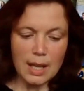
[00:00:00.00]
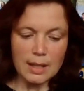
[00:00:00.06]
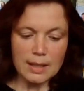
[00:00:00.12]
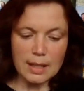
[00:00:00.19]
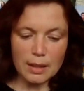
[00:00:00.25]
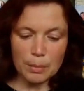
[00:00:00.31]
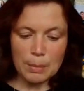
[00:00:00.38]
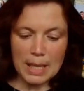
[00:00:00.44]

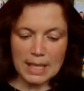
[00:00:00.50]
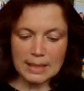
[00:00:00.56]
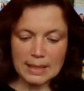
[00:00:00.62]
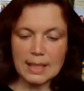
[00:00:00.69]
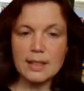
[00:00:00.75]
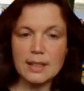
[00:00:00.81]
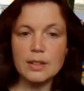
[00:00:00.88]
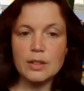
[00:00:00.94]
that are made
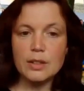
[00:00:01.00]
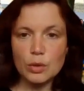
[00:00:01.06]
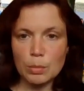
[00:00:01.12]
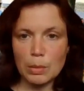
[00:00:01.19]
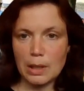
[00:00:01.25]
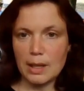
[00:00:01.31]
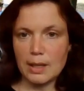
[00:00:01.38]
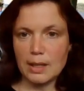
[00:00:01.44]
in a
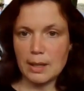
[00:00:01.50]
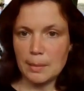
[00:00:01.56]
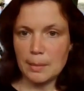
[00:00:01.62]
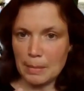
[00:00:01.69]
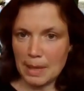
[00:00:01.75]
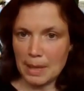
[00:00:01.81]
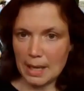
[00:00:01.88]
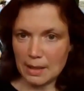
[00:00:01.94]
human-like
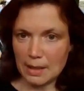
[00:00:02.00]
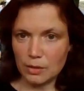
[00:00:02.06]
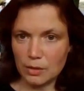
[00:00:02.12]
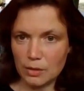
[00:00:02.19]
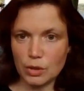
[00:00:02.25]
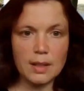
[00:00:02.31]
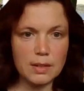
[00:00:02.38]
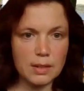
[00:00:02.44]
manner. So
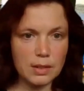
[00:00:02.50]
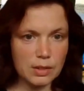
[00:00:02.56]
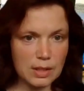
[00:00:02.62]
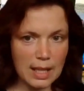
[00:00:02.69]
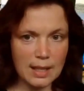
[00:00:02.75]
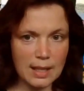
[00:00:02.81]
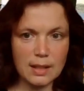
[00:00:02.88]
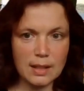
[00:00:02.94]
they
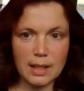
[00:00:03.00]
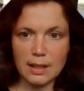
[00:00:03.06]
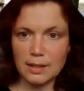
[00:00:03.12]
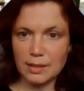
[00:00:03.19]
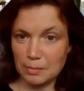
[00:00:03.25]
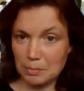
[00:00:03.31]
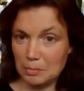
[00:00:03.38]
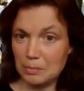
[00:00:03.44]
understand
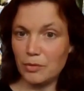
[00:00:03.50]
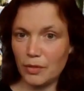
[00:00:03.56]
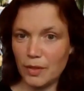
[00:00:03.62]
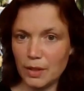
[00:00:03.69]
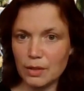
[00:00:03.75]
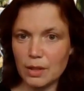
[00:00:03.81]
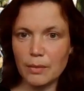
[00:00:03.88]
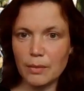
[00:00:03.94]
and
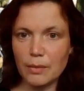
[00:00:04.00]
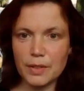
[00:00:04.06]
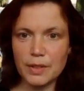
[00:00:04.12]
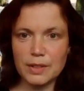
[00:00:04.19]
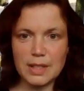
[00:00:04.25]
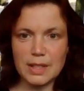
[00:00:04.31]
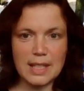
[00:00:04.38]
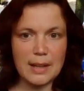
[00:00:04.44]
feel
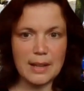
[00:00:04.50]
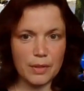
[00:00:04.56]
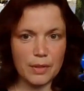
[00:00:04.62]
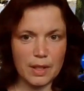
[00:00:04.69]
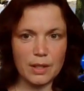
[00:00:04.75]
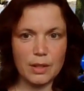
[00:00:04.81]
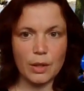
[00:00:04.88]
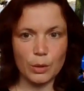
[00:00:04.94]
confident that
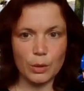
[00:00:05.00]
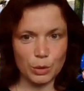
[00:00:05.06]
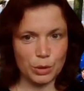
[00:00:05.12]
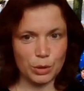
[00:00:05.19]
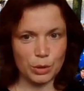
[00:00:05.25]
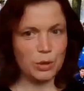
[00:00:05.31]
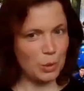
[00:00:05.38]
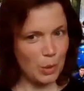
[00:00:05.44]
everything goes
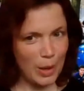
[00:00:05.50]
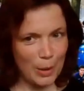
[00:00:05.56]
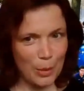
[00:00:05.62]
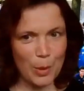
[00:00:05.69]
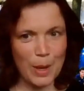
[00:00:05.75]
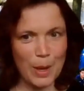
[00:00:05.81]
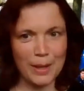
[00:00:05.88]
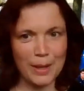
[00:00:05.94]
quite
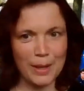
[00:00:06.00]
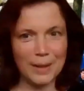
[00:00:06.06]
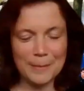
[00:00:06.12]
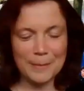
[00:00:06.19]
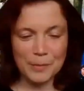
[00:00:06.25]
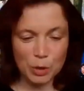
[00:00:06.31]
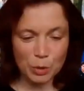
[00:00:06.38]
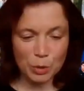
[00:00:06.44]
well,
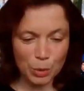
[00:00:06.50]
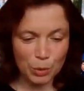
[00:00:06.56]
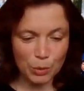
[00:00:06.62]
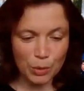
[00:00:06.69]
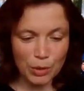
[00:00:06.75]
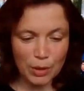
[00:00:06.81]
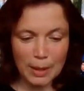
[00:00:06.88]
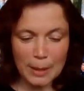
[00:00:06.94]

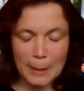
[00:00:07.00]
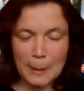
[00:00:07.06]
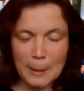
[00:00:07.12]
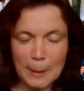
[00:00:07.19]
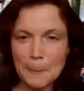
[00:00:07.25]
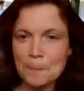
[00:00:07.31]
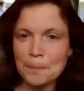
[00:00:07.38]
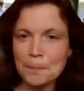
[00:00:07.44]
smooth.
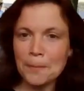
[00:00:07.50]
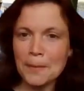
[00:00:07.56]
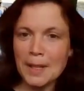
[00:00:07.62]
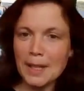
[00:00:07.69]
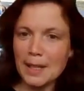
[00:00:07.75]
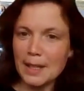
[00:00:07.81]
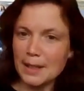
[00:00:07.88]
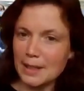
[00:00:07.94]

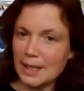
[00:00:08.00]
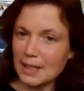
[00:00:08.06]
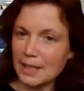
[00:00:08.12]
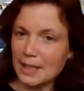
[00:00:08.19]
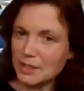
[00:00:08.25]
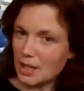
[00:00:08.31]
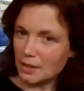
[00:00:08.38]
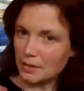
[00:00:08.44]
That's
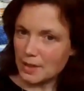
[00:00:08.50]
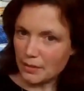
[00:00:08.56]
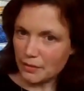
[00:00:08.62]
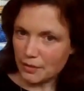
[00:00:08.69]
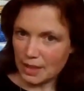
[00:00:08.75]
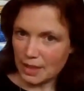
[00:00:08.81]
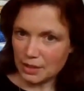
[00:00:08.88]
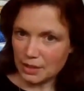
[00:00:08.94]
kind of a
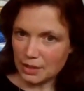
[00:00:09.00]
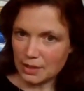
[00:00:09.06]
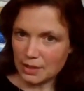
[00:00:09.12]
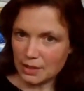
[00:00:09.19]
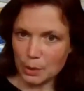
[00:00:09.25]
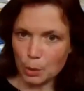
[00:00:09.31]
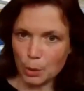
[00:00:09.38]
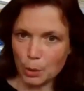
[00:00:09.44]
definition that
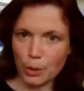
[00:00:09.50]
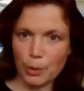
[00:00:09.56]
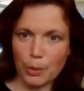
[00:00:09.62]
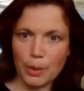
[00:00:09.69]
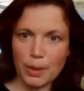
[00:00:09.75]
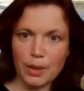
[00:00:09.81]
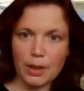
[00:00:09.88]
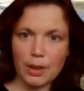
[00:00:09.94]
we work
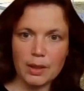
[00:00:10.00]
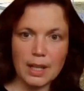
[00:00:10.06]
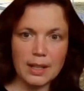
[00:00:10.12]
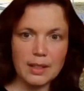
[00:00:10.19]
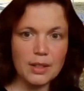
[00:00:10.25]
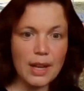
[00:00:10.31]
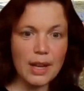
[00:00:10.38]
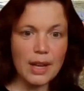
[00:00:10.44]
with.
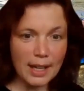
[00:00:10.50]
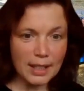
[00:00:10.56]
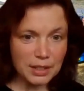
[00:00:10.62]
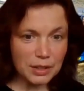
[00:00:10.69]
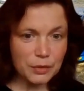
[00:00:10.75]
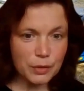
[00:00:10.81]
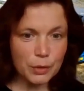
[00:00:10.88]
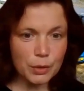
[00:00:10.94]
Then you
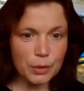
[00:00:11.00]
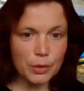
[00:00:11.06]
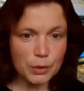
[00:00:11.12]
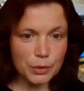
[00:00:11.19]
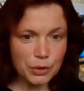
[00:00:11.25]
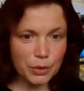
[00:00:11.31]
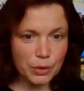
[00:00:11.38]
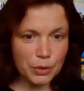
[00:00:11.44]
asked for
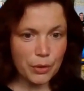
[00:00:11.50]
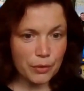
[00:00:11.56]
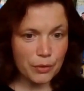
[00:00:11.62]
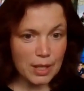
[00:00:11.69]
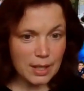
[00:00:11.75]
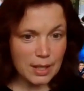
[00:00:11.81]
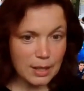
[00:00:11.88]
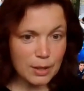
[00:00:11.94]
also
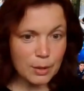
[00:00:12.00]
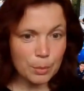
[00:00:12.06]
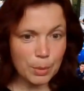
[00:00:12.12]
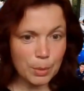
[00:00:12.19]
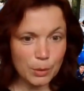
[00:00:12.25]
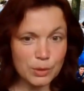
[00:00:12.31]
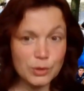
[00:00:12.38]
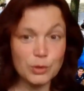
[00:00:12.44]
3 key
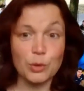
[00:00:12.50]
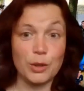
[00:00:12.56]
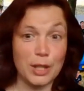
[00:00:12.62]
components,